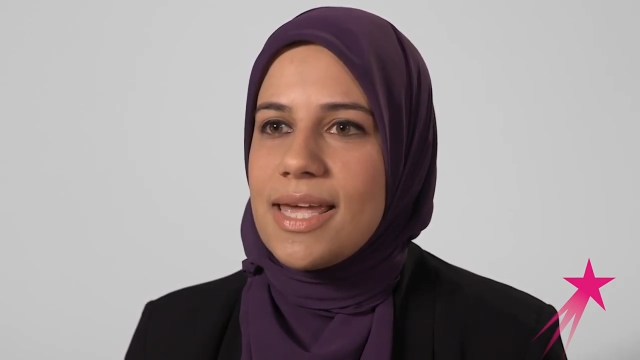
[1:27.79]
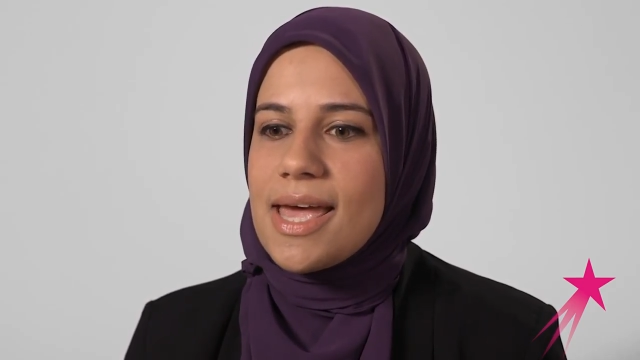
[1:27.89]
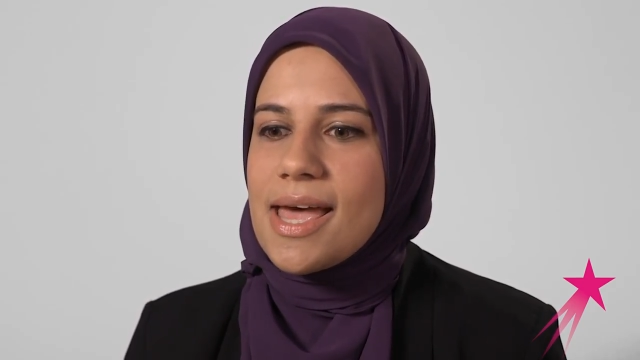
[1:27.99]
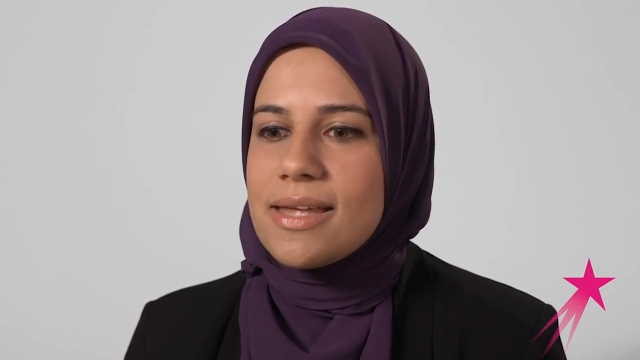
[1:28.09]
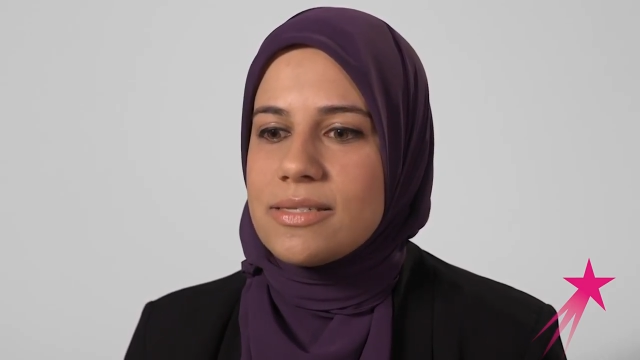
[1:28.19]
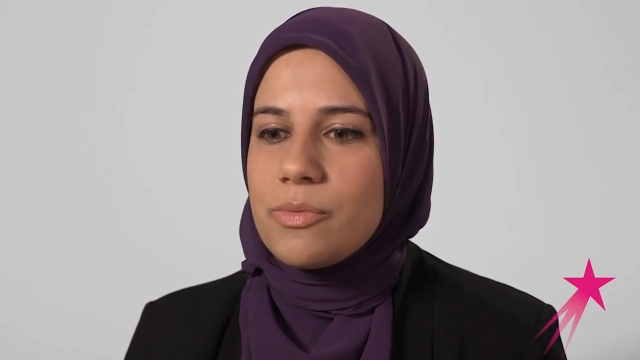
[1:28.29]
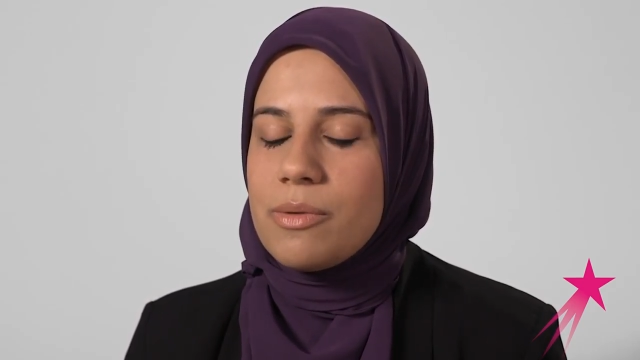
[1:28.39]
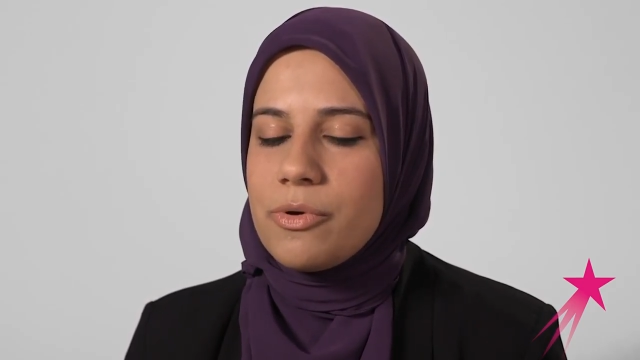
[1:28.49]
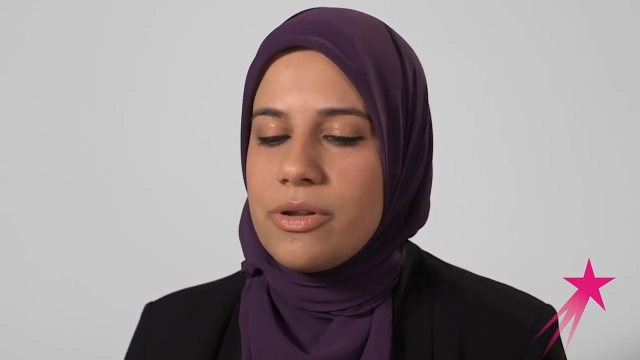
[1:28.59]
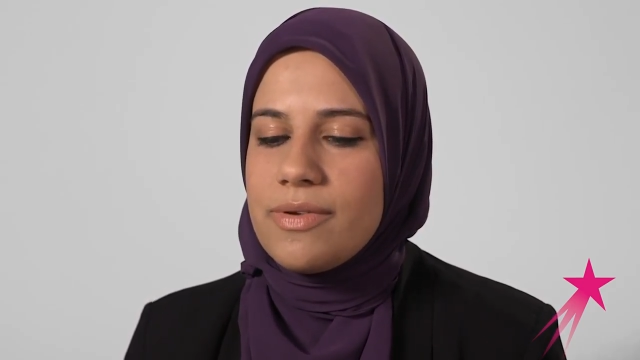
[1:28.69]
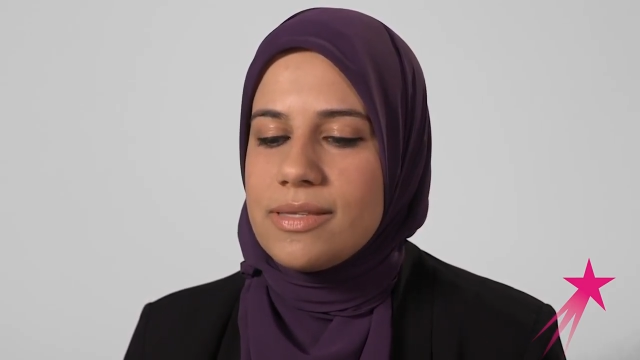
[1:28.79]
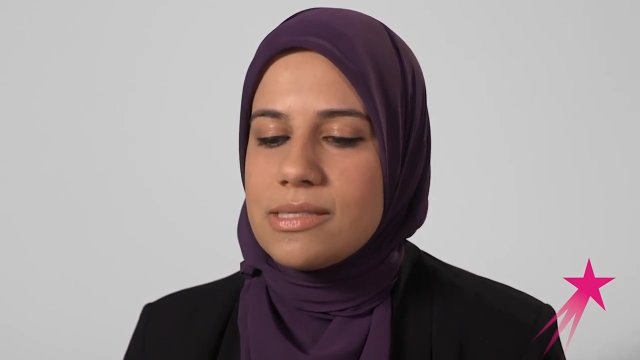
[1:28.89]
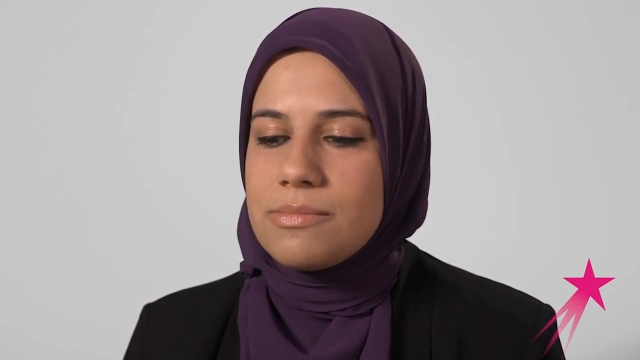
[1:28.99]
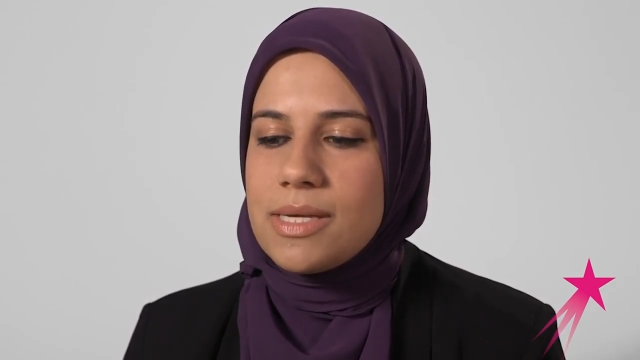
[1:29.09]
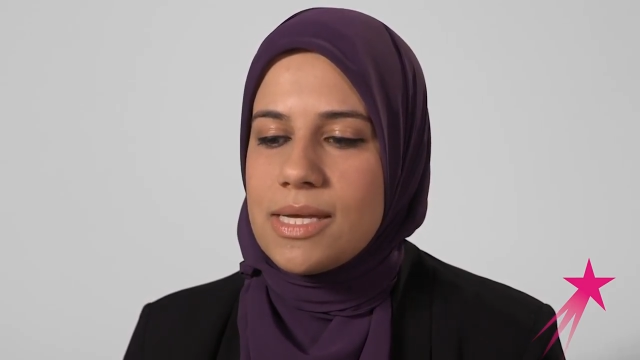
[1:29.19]
and what
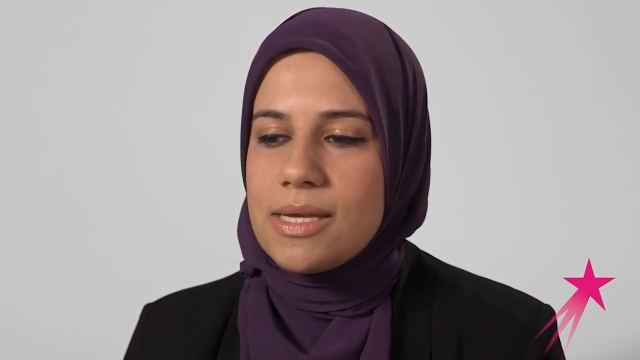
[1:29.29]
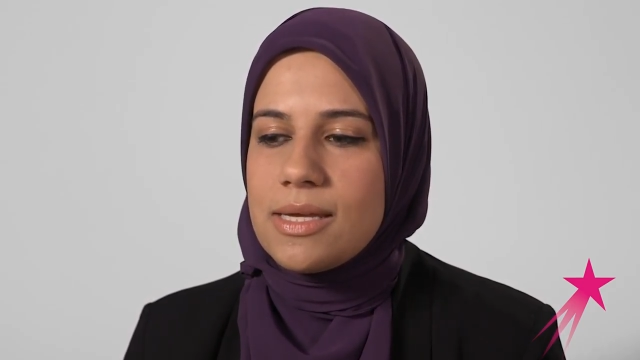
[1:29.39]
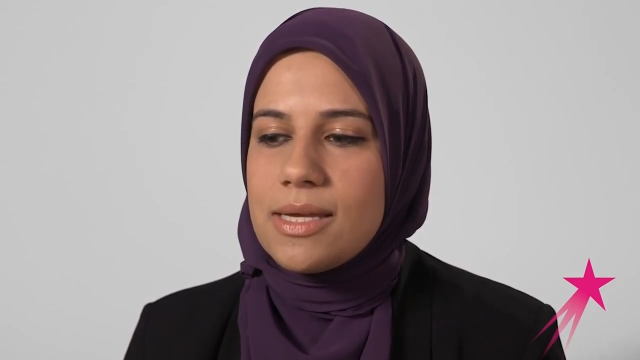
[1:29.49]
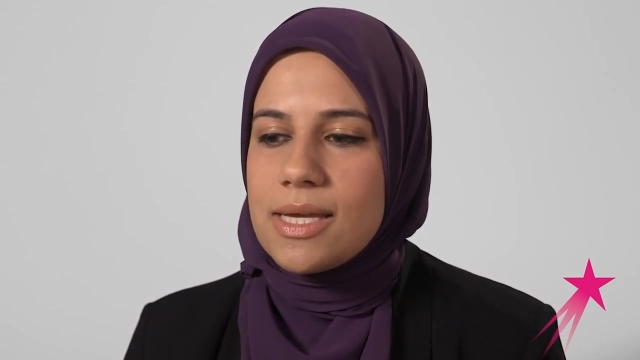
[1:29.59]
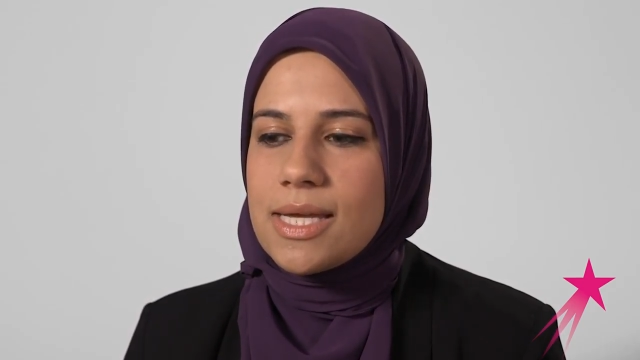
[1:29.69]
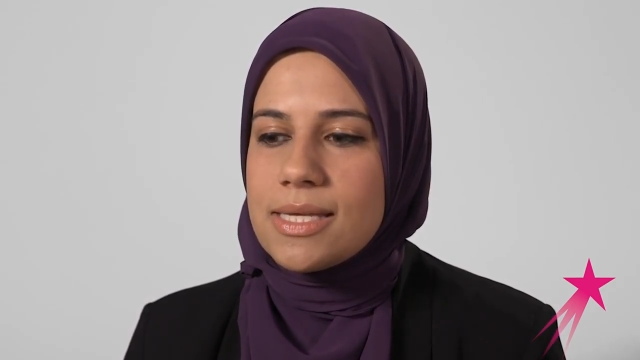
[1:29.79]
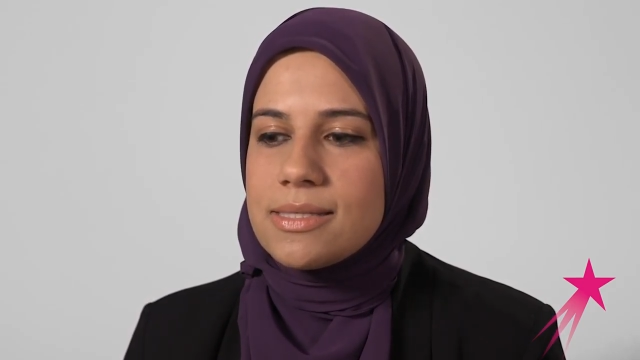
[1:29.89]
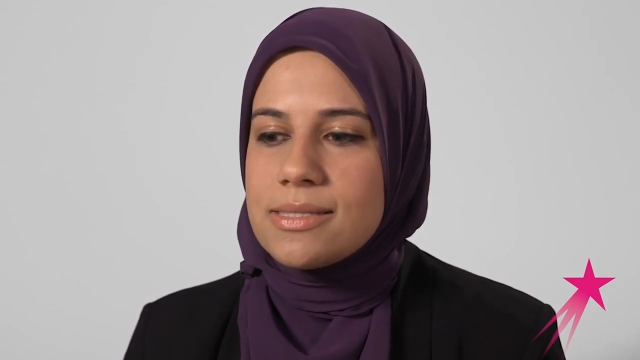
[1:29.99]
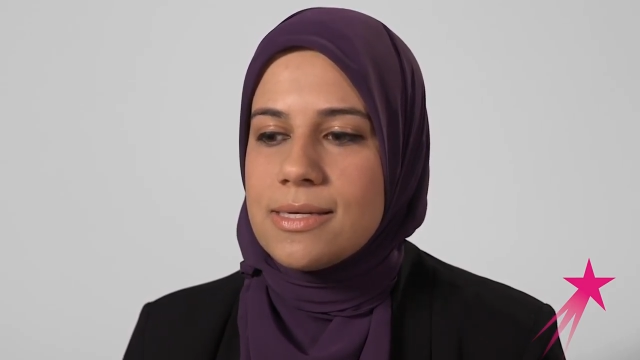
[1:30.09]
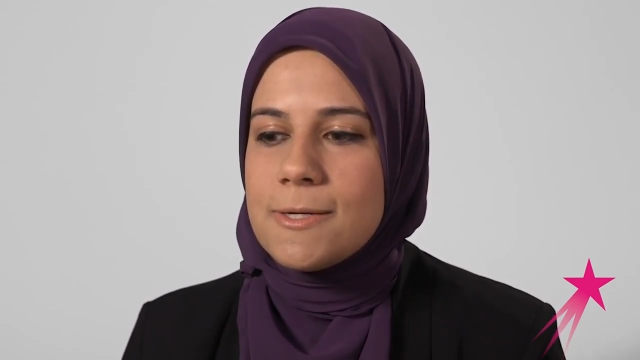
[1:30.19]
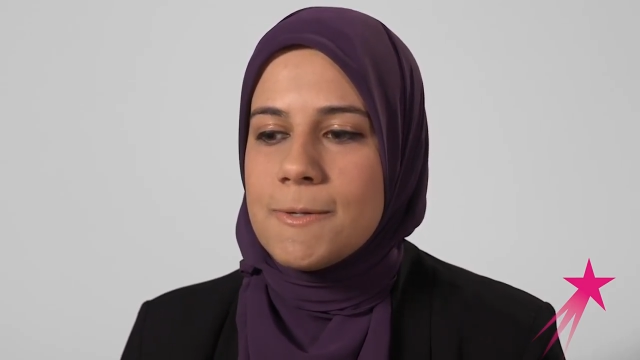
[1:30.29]
motivates me is